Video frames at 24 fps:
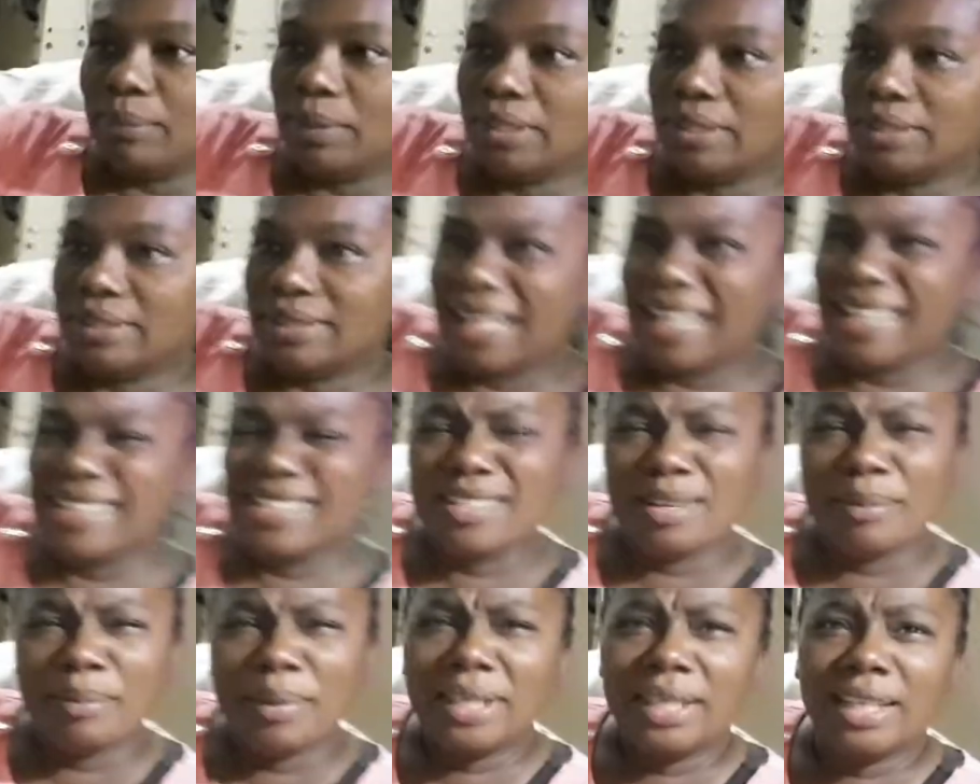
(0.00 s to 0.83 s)
But and
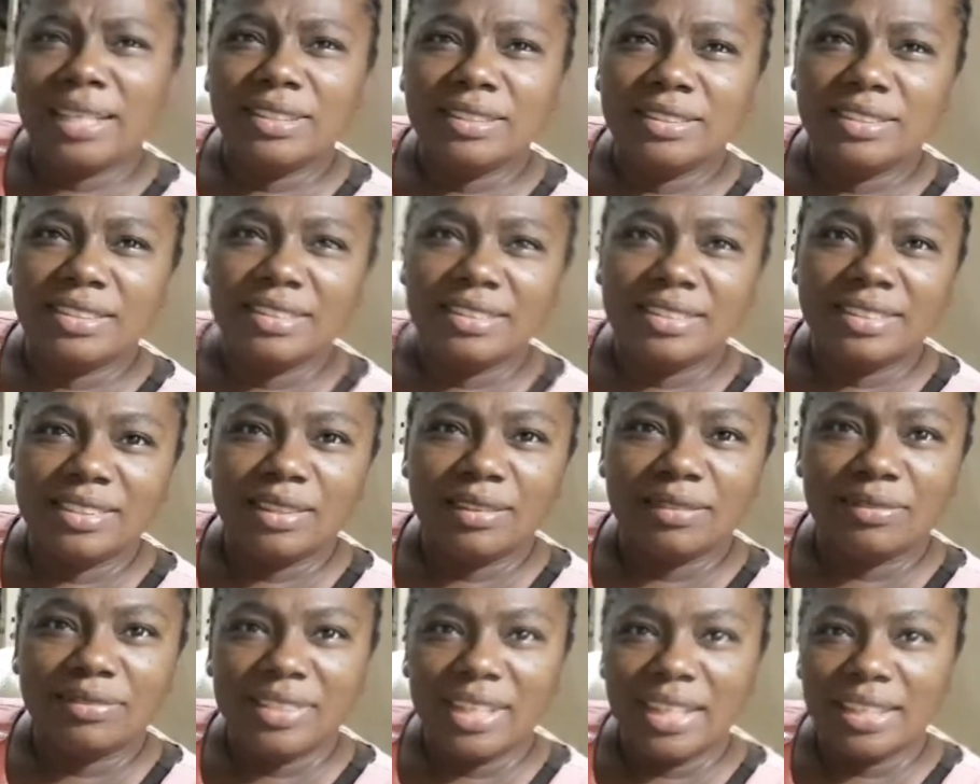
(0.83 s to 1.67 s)
some other little
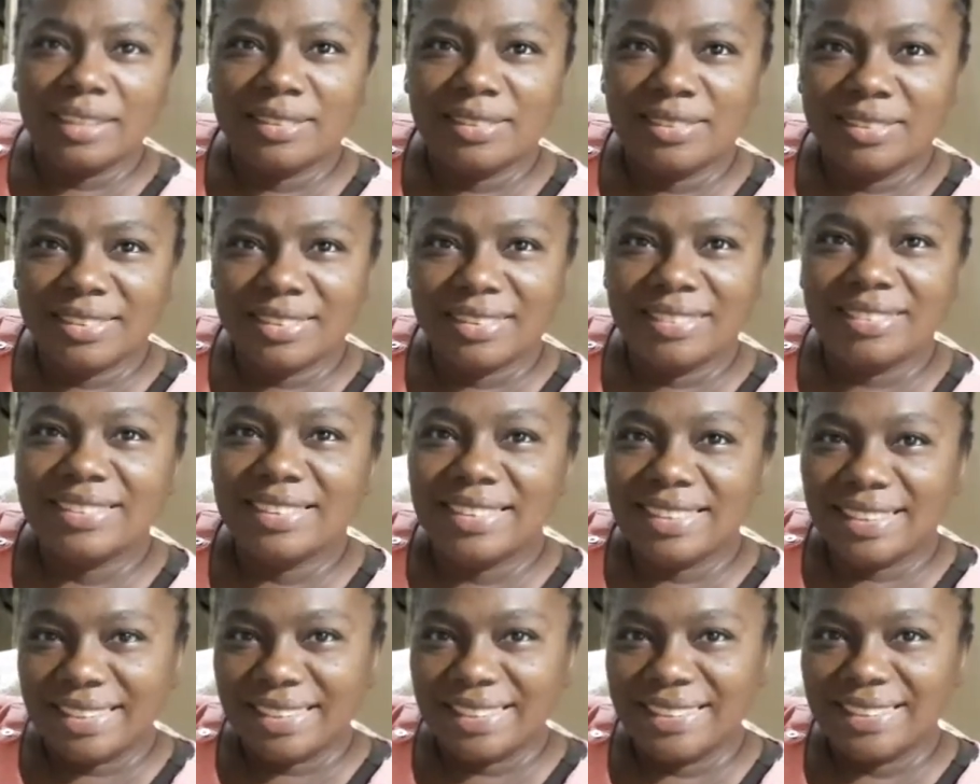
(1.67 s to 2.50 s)
stuff that don't
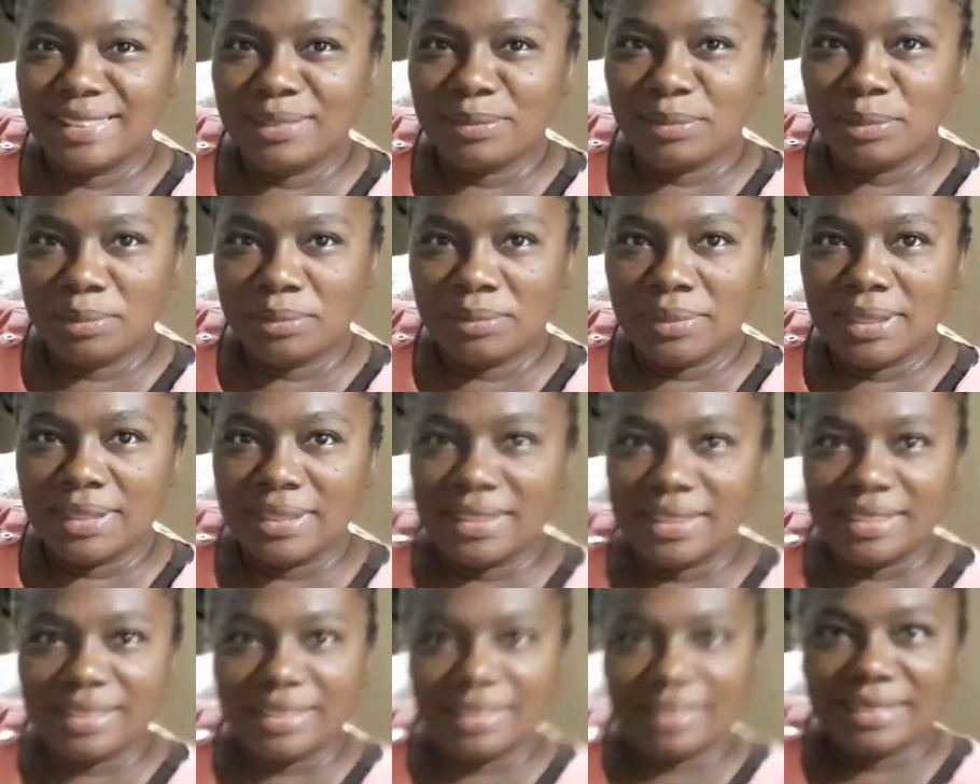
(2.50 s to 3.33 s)
really need to be
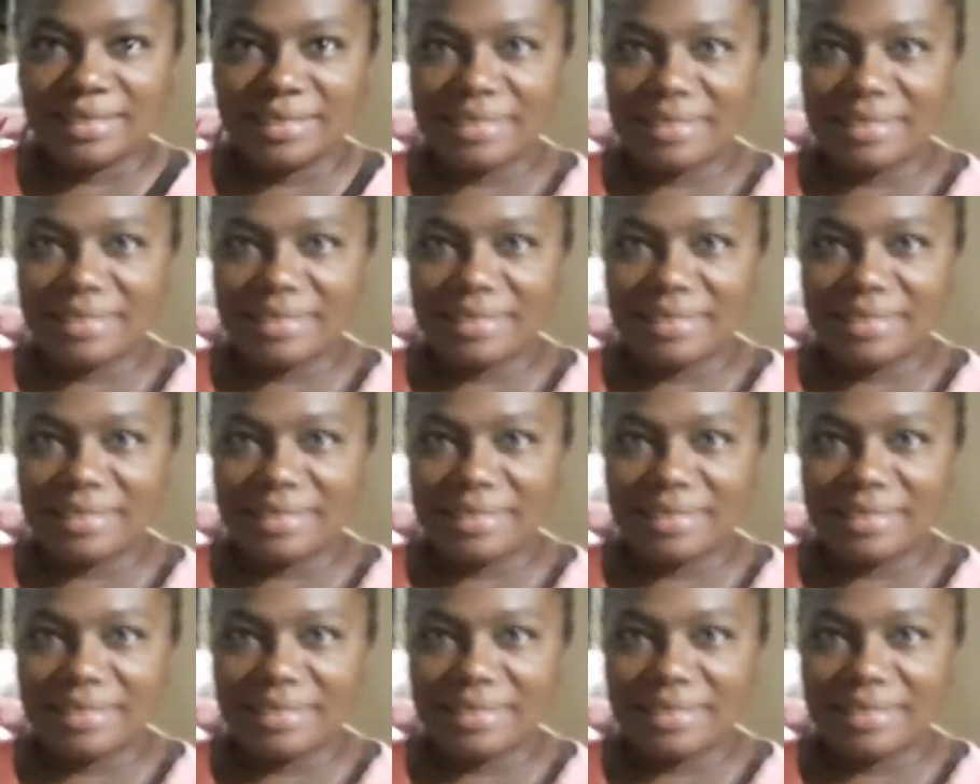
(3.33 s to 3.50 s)
mentioned.